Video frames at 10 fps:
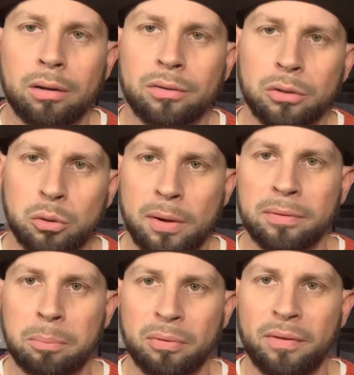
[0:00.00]
So you have
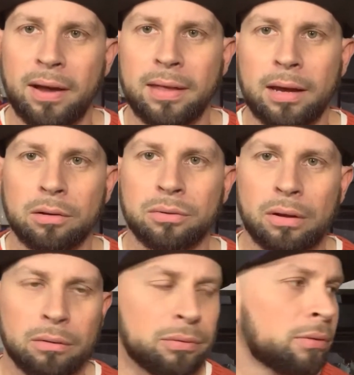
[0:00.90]
to provide that
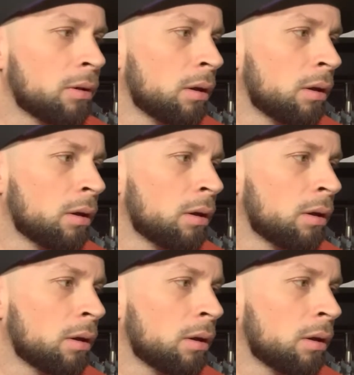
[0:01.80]
yourself.